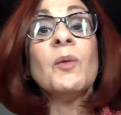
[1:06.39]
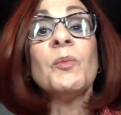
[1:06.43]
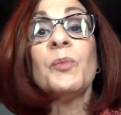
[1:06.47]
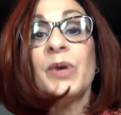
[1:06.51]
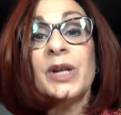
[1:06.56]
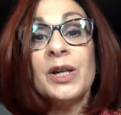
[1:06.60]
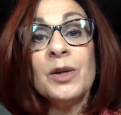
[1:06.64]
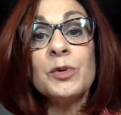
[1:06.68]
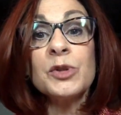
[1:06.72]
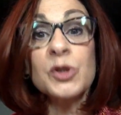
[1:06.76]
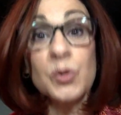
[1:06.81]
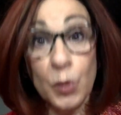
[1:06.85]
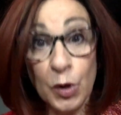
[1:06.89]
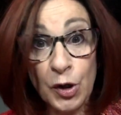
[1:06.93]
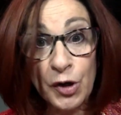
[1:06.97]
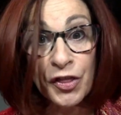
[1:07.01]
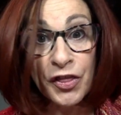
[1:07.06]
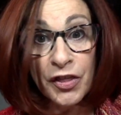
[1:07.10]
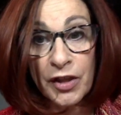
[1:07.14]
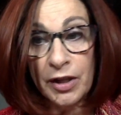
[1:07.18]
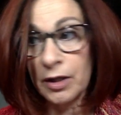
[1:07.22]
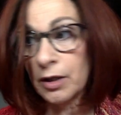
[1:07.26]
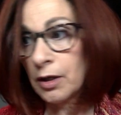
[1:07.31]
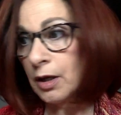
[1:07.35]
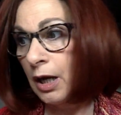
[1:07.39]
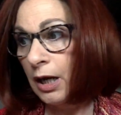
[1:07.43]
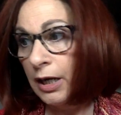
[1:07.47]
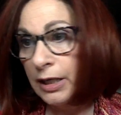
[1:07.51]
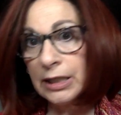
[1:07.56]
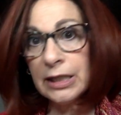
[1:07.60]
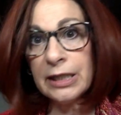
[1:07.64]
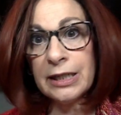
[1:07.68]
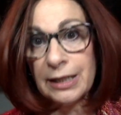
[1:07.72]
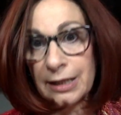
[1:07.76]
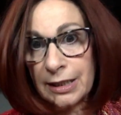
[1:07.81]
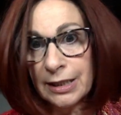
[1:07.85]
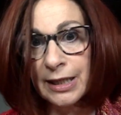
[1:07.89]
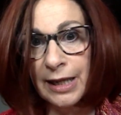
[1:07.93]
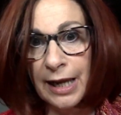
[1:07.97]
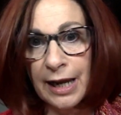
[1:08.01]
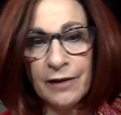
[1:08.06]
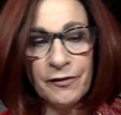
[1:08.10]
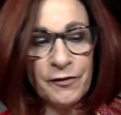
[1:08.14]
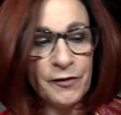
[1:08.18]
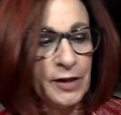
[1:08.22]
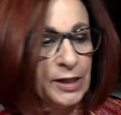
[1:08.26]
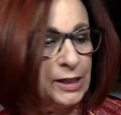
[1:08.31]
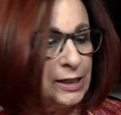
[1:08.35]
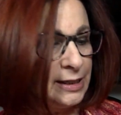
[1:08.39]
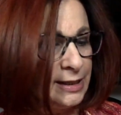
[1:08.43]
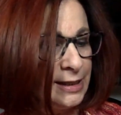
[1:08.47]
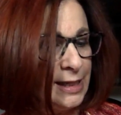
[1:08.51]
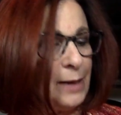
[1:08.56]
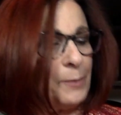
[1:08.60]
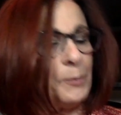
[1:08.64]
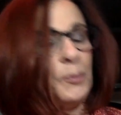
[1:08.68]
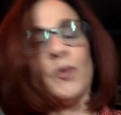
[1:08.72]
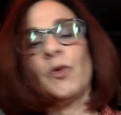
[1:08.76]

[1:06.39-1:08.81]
But it was worth it. I needed the caffeine at that